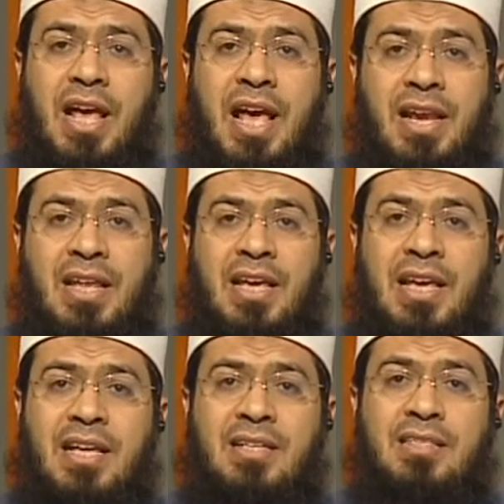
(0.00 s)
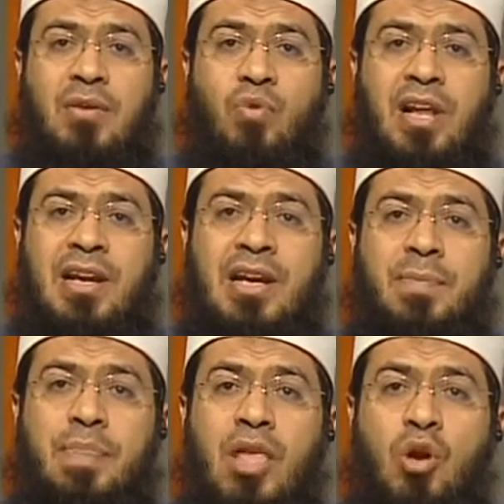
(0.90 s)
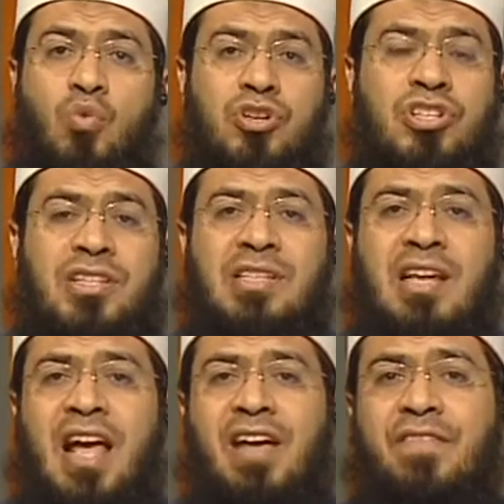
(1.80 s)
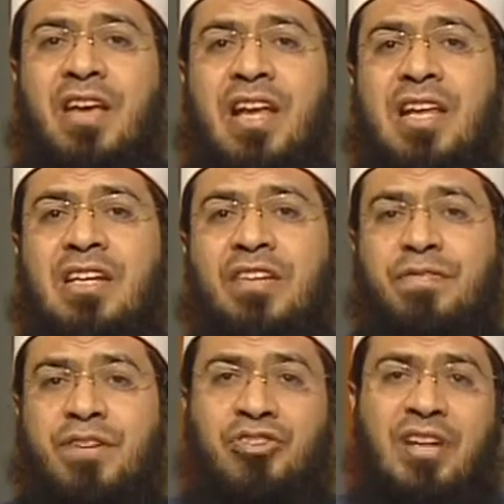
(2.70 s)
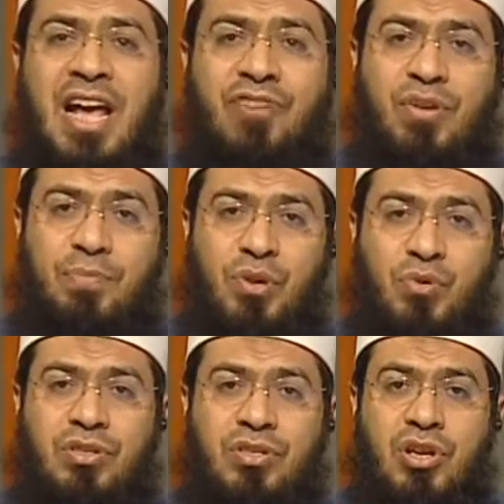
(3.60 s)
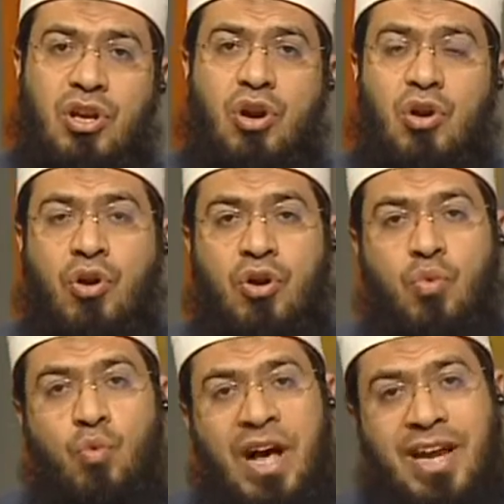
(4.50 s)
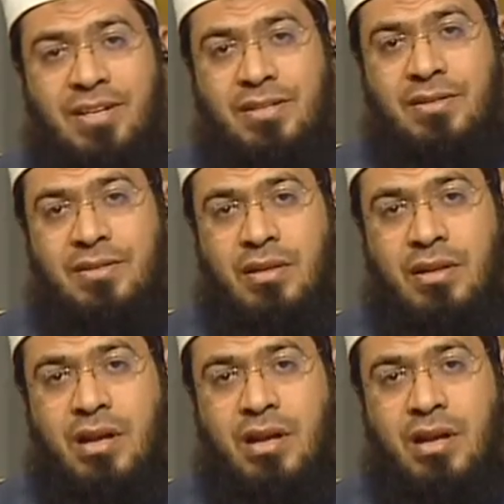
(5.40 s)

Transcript: And he is the one which doesn't have any deficient attributes or qualities.